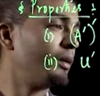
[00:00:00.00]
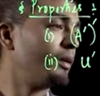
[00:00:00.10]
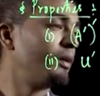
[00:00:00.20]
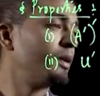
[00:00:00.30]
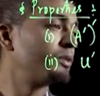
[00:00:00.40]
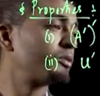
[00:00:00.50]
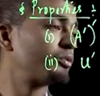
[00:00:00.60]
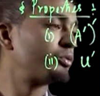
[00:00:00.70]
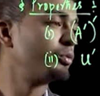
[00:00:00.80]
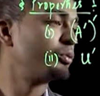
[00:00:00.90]

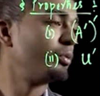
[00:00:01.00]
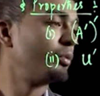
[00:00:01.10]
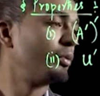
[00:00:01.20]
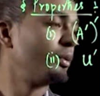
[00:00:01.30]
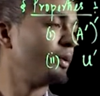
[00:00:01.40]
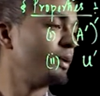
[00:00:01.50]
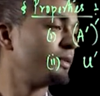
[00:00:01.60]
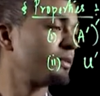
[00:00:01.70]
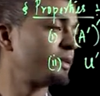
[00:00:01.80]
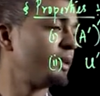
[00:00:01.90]
this two
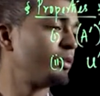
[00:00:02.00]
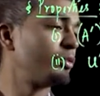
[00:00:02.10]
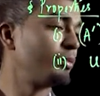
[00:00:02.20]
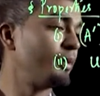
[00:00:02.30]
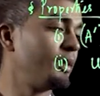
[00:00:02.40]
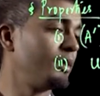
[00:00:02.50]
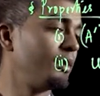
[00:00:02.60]
is said to be